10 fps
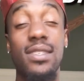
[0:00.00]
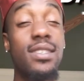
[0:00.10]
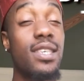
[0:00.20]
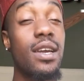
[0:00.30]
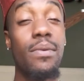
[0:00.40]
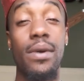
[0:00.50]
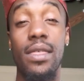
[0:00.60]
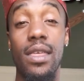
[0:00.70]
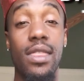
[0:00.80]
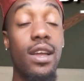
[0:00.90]
Stick with
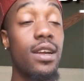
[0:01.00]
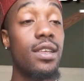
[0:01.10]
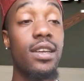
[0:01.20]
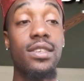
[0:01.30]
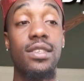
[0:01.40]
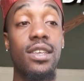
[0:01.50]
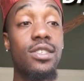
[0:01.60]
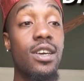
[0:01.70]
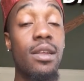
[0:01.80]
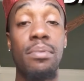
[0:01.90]
it. There's
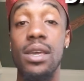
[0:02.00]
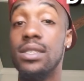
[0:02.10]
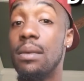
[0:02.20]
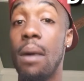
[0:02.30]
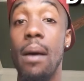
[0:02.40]
going to be some